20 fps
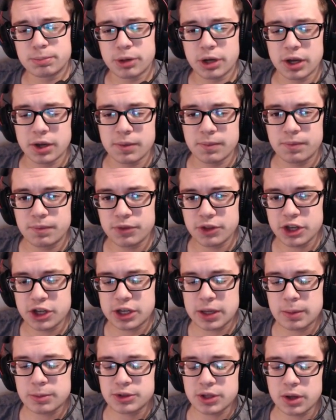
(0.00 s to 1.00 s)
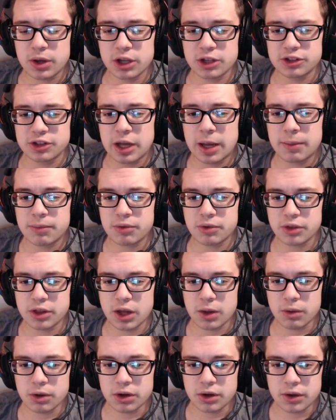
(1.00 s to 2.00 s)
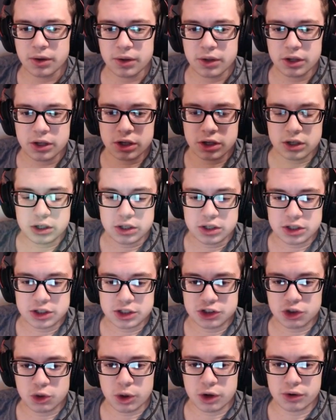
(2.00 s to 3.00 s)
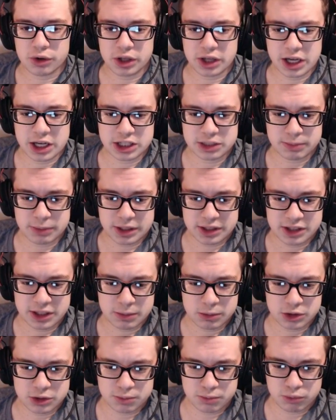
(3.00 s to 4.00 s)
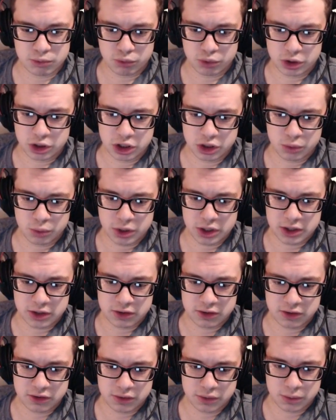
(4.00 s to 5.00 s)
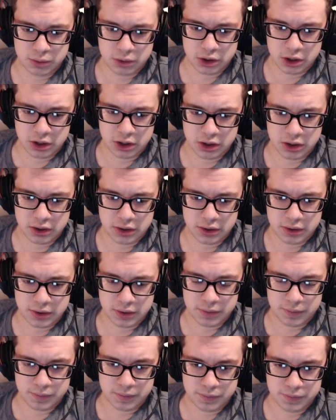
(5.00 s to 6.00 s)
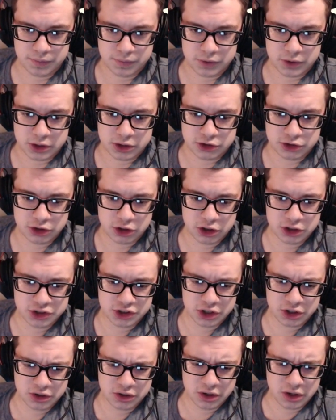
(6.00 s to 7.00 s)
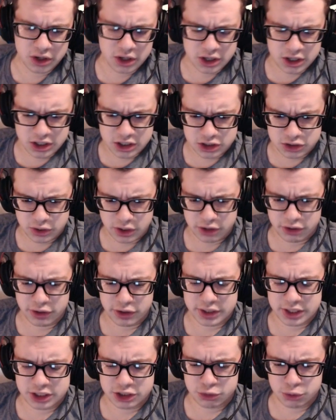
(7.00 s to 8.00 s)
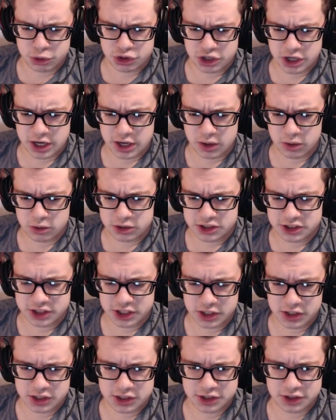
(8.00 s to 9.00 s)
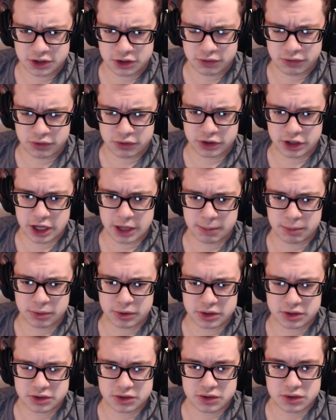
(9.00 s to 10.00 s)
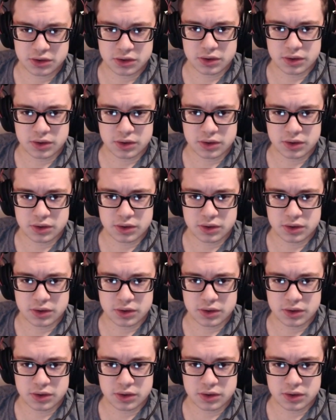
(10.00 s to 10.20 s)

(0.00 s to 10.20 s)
but he comes out on top for that one. So I realized my team was really weak to Charizard, so I think I switch out Steelix here for Lapras.